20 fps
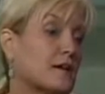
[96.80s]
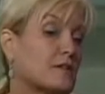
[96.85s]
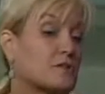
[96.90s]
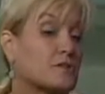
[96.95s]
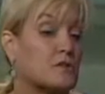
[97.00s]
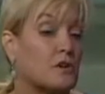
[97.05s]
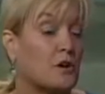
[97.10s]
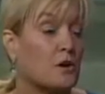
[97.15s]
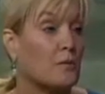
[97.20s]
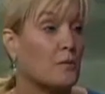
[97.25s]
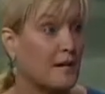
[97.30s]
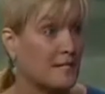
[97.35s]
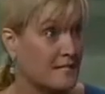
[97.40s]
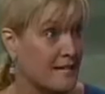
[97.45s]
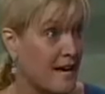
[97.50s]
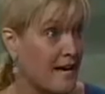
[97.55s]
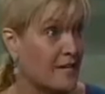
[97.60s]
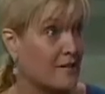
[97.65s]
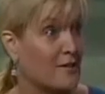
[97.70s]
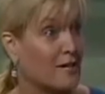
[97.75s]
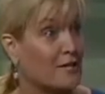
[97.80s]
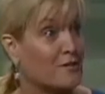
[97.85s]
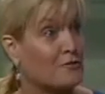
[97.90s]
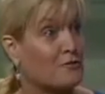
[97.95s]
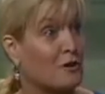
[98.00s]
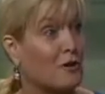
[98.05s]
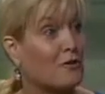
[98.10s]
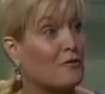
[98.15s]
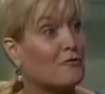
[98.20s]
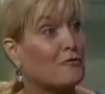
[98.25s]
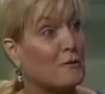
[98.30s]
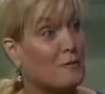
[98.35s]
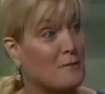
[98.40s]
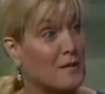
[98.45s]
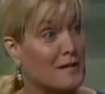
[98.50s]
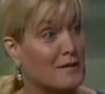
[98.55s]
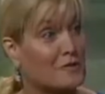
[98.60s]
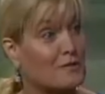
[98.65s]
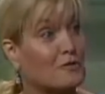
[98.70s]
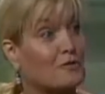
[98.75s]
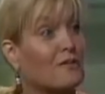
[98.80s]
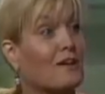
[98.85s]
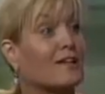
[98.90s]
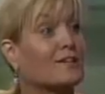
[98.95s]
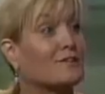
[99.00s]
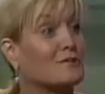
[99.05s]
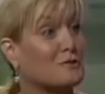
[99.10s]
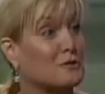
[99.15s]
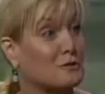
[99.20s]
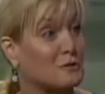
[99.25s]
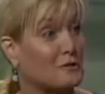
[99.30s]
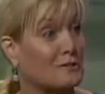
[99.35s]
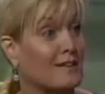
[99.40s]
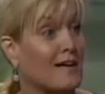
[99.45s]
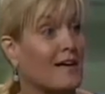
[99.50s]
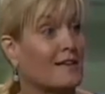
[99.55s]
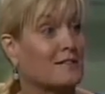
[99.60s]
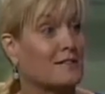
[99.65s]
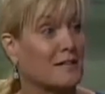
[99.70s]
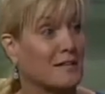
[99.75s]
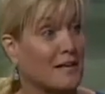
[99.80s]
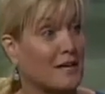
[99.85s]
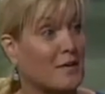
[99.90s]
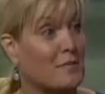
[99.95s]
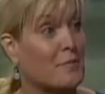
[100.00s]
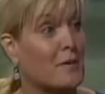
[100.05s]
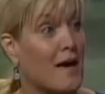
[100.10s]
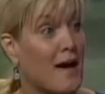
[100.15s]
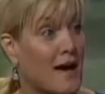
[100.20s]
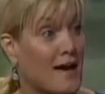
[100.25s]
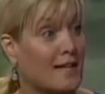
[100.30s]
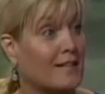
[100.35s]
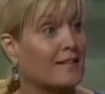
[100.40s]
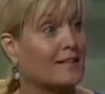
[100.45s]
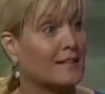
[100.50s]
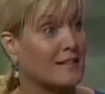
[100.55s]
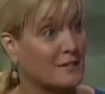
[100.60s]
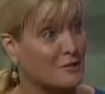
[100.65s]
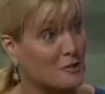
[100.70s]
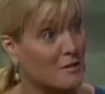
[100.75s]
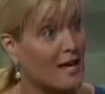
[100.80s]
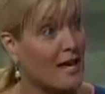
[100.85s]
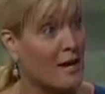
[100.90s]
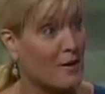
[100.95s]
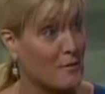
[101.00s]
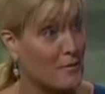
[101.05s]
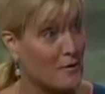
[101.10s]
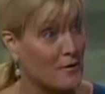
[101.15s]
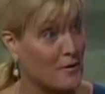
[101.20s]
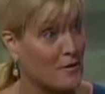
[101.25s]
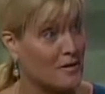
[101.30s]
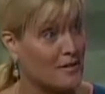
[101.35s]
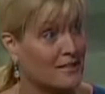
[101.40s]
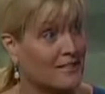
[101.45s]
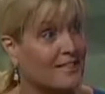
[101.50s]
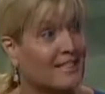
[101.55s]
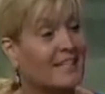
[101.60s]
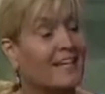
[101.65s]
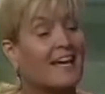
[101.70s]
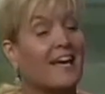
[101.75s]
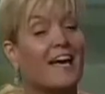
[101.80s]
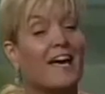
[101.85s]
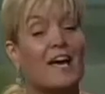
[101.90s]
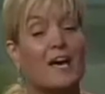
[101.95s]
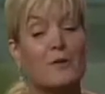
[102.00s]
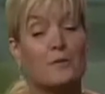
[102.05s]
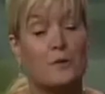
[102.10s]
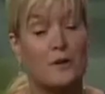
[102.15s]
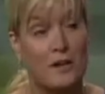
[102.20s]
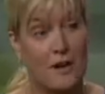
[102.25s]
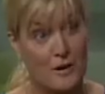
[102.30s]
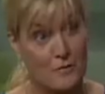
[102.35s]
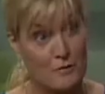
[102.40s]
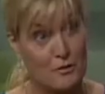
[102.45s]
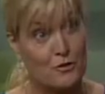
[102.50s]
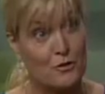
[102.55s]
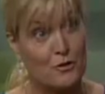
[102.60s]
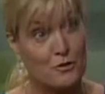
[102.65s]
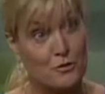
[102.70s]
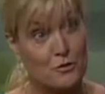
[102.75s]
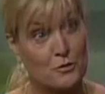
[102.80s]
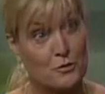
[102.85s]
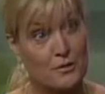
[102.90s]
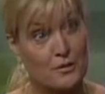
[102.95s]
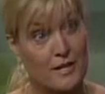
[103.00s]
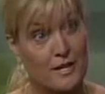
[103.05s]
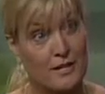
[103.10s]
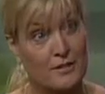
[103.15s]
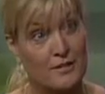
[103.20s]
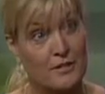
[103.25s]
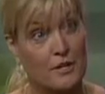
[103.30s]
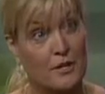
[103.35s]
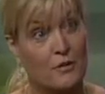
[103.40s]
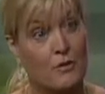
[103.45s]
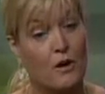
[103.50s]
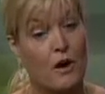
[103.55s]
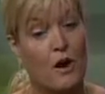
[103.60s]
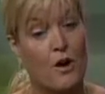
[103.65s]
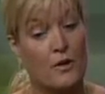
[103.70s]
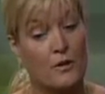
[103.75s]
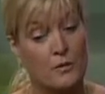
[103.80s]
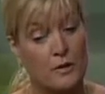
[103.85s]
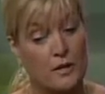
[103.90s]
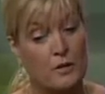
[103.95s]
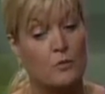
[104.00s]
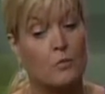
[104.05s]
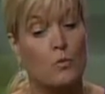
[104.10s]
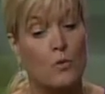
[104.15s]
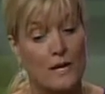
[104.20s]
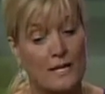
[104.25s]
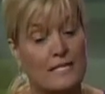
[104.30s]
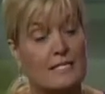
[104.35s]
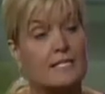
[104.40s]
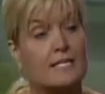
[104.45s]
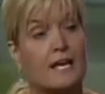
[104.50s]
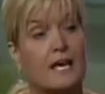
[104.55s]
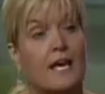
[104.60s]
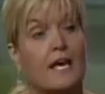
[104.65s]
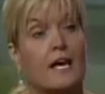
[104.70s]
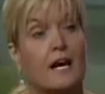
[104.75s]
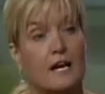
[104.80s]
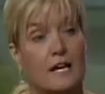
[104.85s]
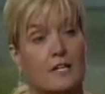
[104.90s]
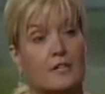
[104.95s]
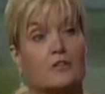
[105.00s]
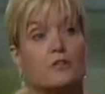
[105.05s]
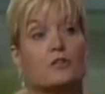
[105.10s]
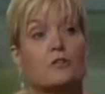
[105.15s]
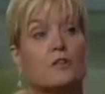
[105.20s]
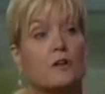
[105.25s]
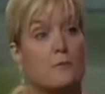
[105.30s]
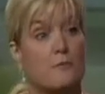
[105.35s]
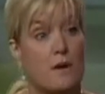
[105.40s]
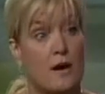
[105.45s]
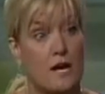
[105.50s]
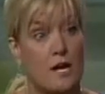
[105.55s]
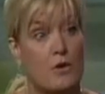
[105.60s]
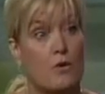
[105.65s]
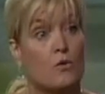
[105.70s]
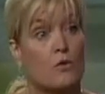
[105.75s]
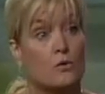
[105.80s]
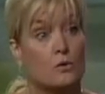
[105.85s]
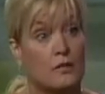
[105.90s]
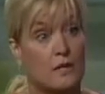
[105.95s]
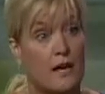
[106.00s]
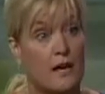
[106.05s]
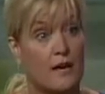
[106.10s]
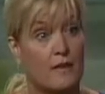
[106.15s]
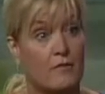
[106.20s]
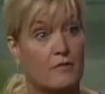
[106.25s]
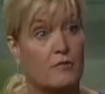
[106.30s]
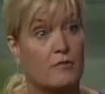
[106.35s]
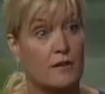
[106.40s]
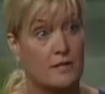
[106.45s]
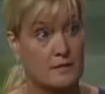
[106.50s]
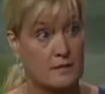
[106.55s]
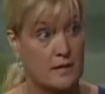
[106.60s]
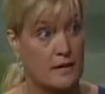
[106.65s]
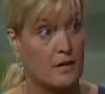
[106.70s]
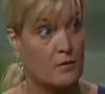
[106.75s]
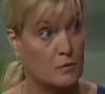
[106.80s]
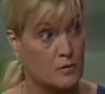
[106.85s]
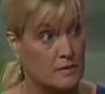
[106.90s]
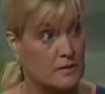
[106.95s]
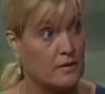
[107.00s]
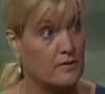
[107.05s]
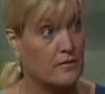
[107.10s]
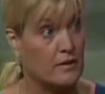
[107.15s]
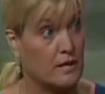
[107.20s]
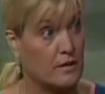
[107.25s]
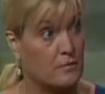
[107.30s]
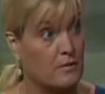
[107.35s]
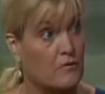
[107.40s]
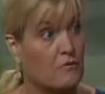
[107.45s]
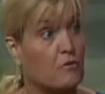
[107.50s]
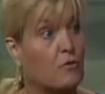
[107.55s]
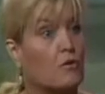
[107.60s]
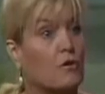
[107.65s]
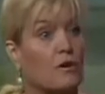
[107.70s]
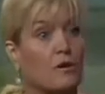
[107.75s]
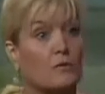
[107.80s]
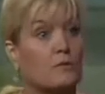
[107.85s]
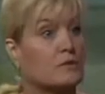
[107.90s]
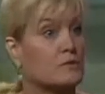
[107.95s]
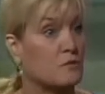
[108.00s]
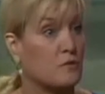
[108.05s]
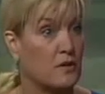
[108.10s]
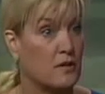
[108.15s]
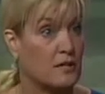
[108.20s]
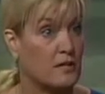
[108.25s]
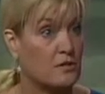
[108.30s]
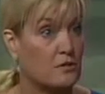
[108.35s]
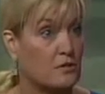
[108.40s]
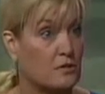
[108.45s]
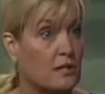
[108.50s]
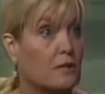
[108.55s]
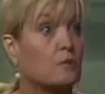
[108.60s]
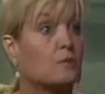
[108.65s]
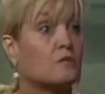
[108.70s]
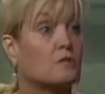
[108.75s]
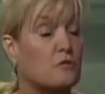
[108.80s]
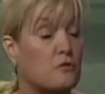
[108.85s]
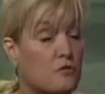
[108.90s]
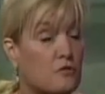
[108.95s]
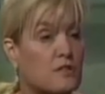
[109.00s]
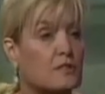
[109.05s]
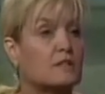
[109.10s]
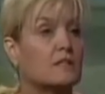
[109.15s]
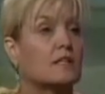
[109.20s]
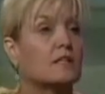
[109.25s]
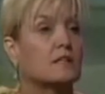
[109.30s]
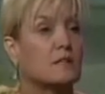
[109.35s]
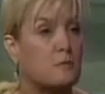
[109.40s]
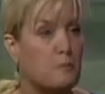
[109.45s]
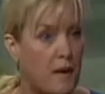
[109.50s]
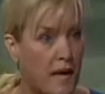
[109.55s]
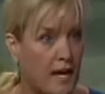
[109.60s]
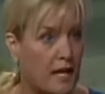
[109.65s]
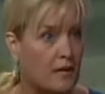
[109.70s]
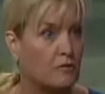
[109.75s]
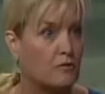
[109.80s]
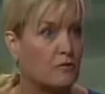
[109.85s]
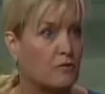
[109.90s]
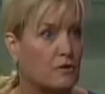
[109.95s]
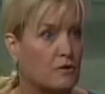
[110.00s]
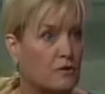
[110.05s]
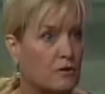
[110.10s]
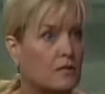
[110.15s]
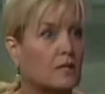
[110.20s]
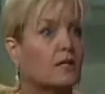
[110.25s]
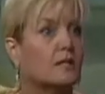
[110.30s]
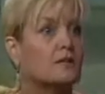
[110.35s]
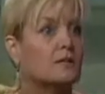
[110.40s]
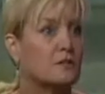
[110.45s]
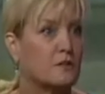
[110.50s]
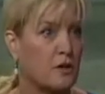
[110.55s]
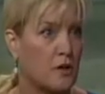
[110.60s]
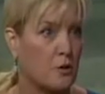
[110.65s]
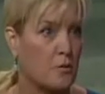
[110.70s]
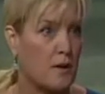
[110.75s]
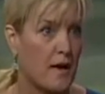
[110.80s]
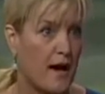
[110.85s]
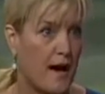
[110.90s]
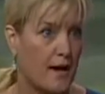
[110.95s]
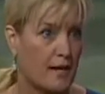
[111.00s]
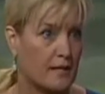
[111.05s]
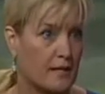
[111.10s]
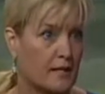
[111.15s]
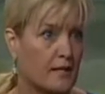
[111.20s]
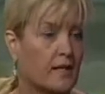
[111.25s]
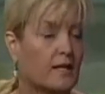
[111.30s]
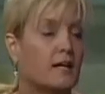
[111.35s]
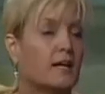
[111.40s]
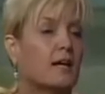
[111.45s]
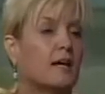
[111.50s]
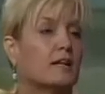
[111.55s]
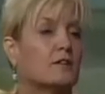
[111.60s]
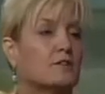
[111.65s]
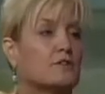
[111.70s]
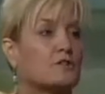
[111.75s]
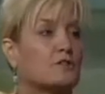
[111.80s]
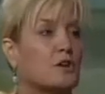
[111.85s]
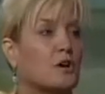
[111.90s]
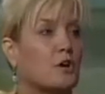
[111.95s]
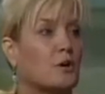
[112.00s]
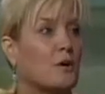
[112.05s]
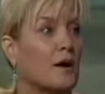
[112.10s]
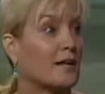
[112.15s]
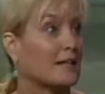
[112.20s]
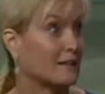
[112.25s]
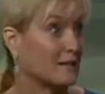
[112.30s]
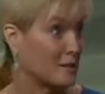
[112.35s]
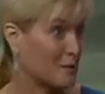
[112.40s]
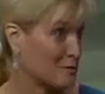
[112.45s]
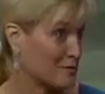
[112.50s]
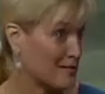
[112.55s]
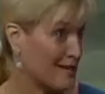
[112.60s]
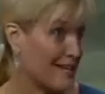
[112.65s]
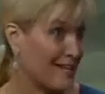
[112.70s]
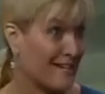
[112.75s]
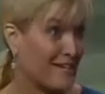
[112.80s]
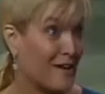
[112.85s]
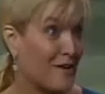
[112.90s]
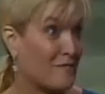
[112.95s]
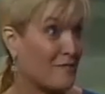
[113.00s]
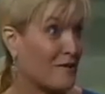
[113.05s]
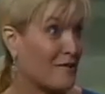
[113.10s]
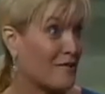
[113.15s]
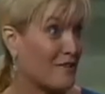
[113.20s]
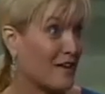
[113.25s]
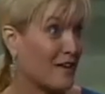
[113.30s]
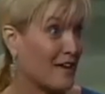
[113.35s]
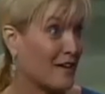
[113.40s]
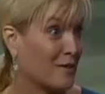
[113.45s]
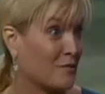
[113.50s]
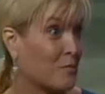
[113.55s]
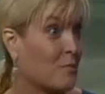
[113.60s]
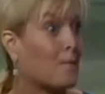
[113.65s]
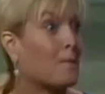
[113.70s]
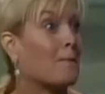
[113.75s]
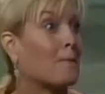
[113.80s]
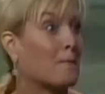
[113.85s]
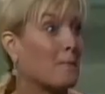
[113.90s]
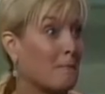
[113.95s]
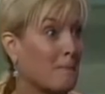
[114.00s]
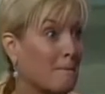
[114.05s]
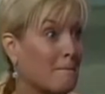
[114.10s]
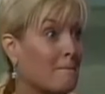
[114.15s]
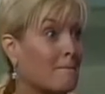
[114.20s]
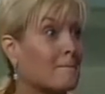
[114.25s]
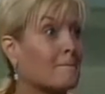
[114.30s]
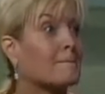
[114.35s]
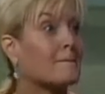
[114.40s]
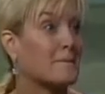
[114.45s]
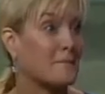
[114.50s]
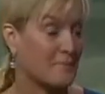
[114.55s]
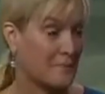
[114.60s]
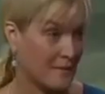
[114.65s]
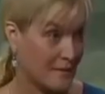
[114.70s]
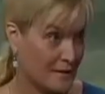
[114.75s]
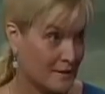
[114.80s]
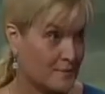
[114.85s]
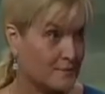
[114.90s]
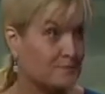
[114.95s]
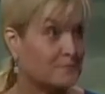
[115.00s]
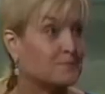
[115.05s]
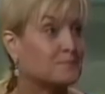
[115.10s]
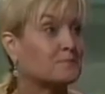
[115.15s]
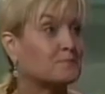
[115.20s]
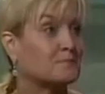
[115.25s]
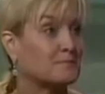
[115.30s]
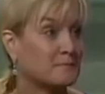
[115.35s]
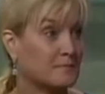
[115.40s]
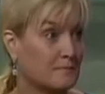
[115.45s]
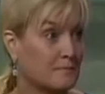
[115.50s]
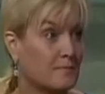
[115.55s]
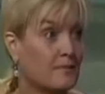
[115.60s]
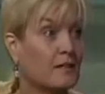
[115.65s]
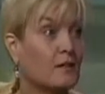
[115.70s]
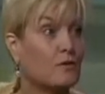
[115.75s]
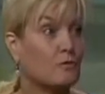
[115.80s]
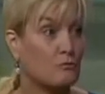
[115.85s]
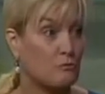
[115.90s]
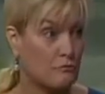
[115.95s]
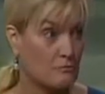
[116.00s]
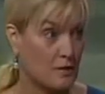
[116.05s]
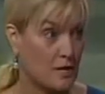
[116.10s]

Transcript: So my dad and I drove from Pennsylvania to Alaska and back in his camper. And when I returned to Orlando, in one day, I knew that my old life, as I was living it before, was finished. It was physically painful to go back. And so I liquidated everything. You sold everything. You sold it all.